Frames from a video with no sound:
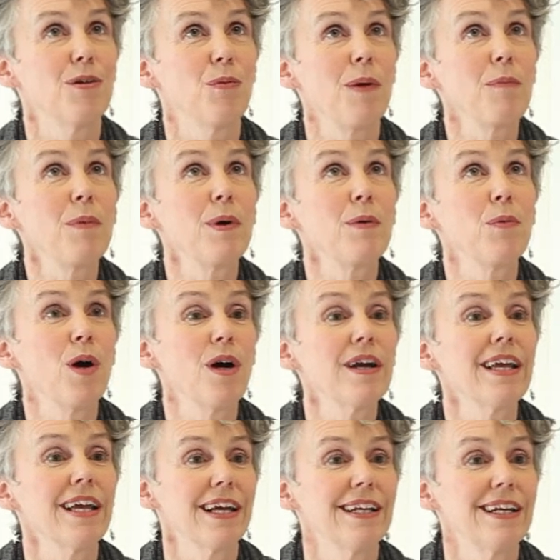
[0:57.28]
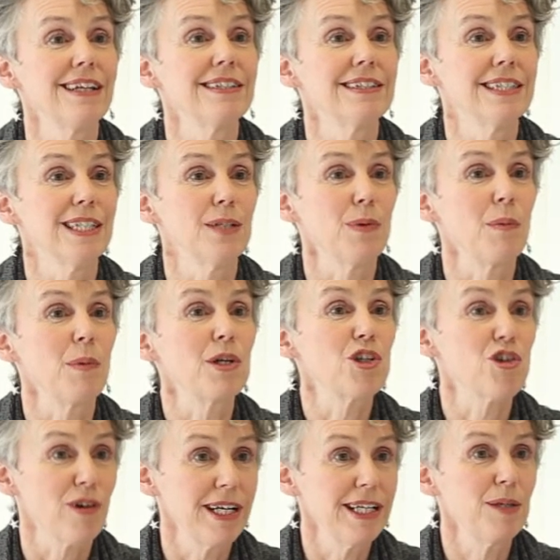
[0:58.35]
When we're working in L&D, when we're
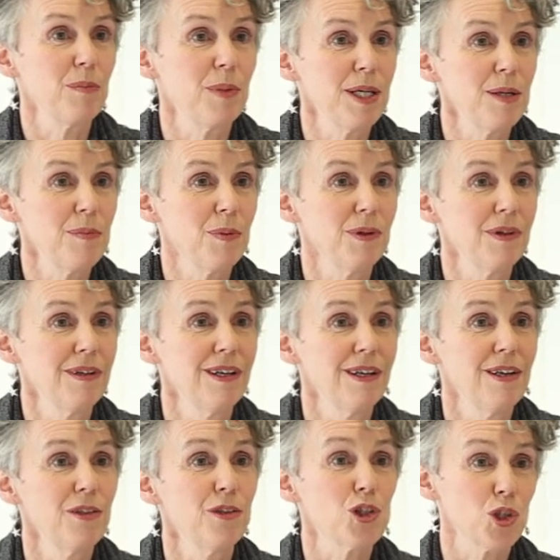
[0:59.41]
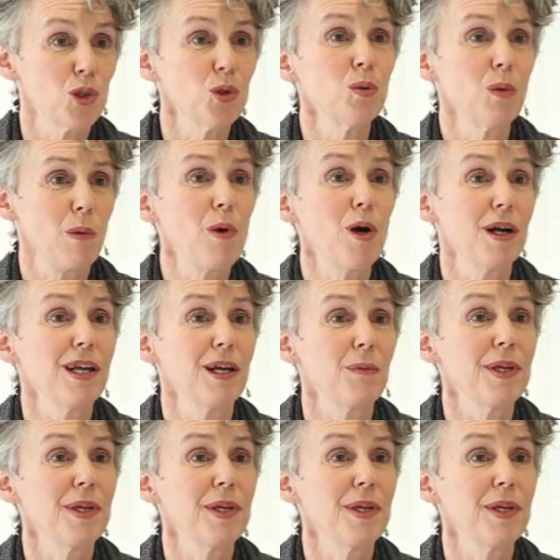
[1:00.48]
training people, the tool we're working